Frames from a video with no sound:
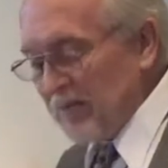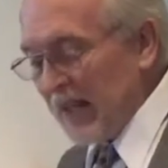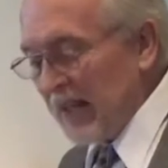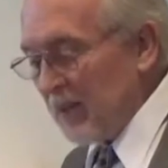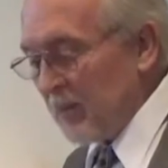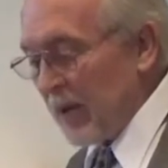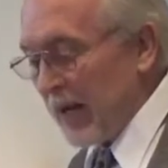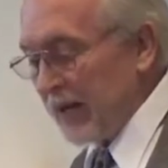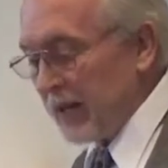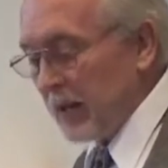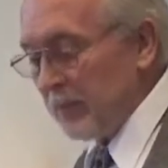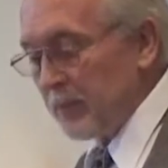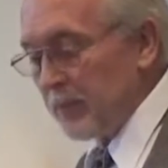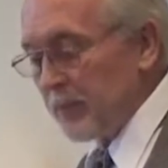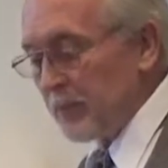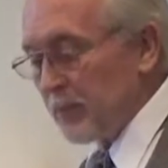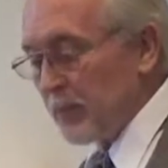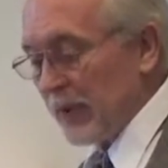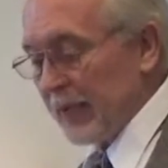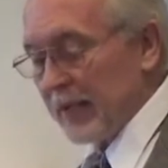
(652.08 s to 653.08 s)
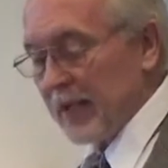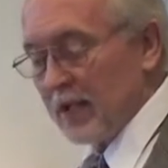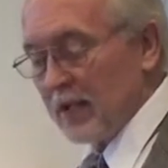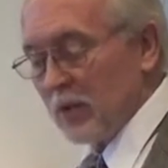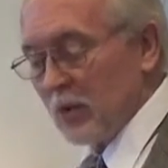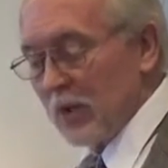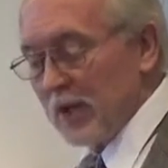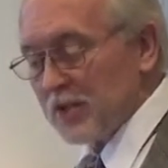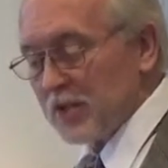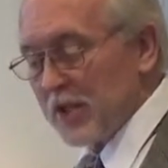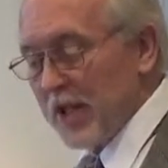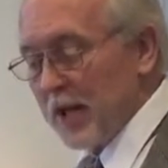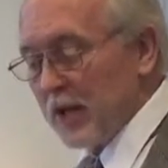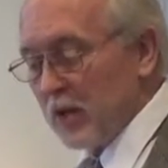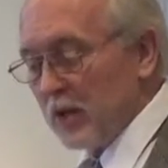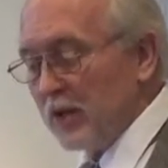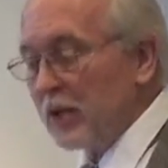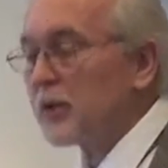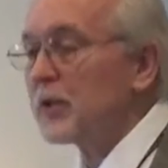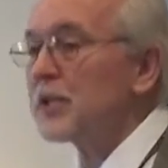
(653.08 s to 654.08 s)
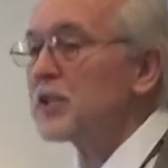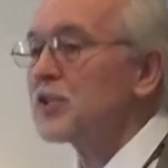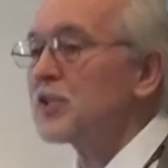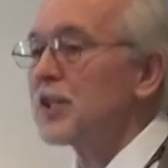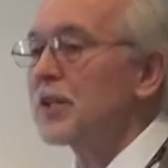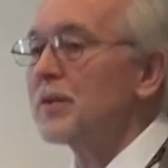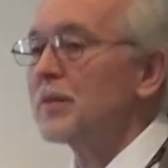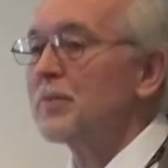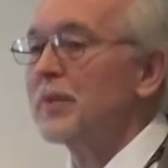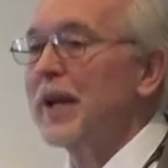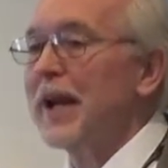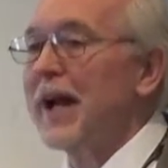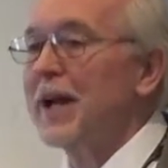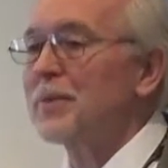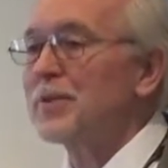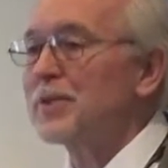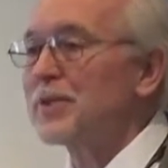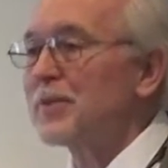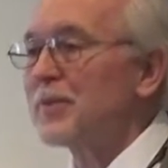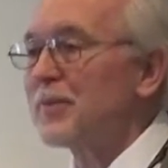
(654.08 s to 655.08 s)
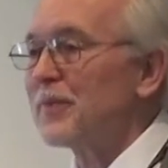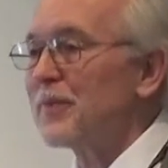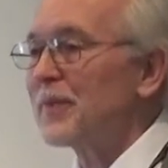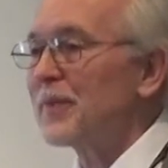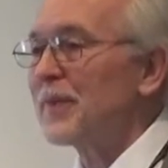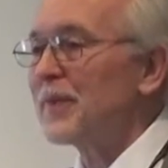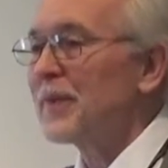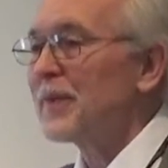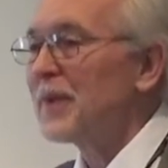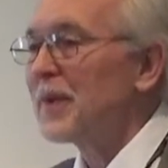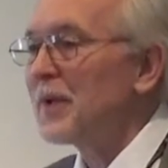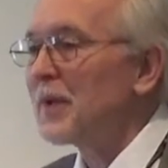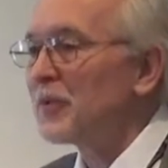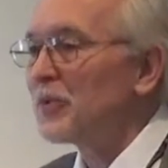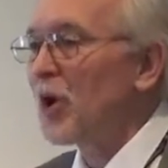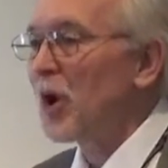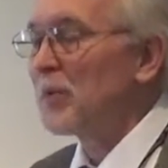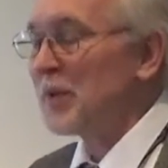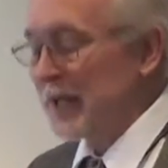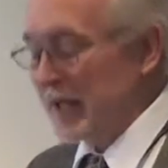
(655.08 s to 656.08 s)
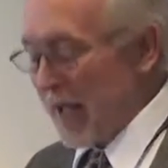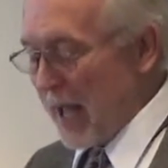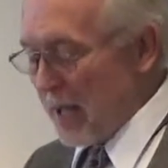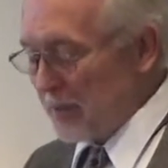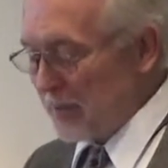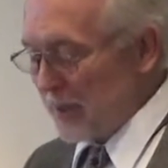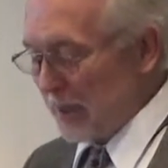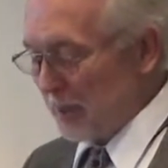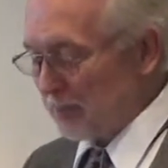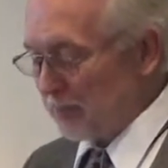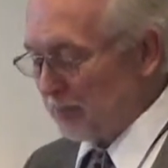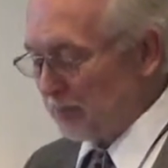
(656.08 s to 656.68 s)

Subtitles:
My upbringing was not only Christian, but I was Roman Catholic.